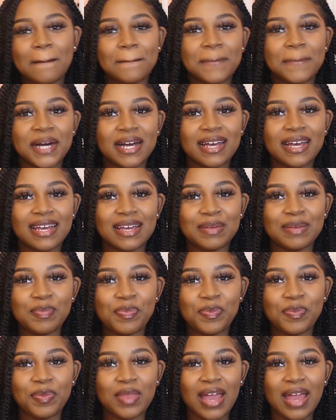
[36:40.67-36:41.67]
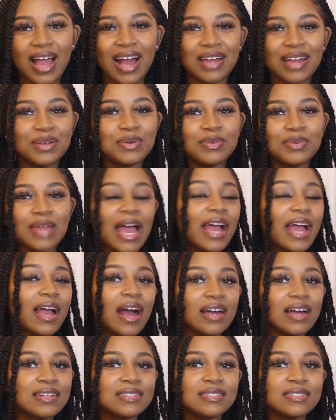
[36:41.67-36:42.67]
But I
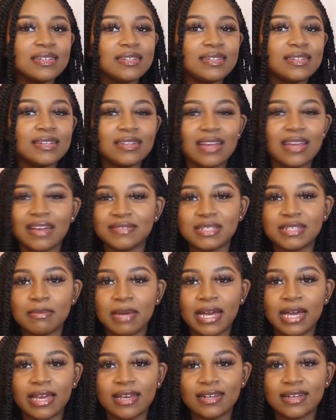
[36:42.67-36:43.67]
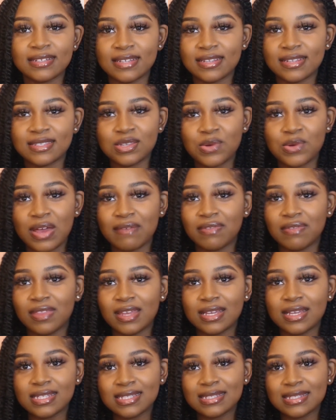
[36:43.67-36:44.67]
honestly didn't have to buy it because I still have
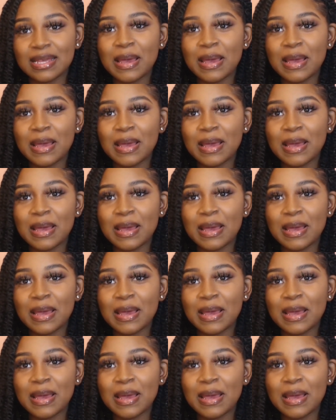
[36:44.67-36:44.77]
this,